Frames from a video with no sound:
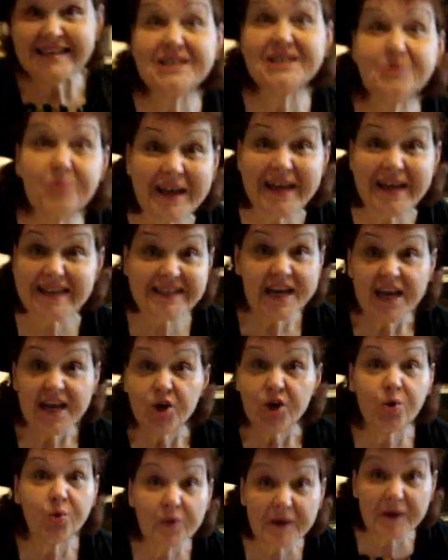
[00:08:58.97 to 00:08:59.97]
sweet,
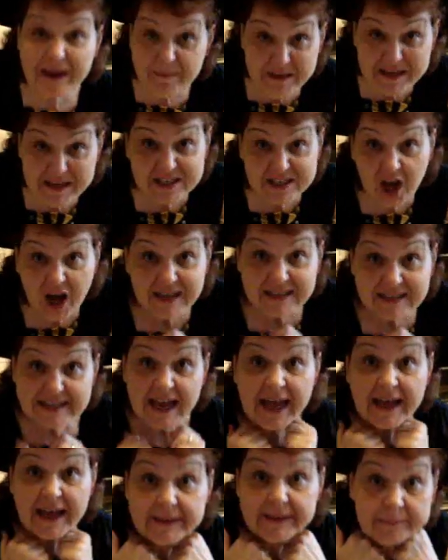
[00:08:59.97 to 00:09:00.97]
creamy sauce
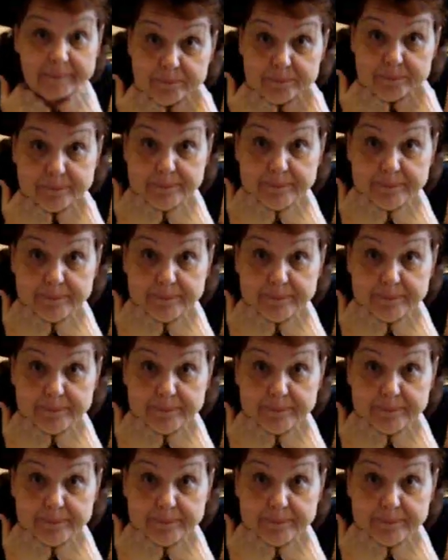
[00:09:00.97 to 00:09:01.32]
on them.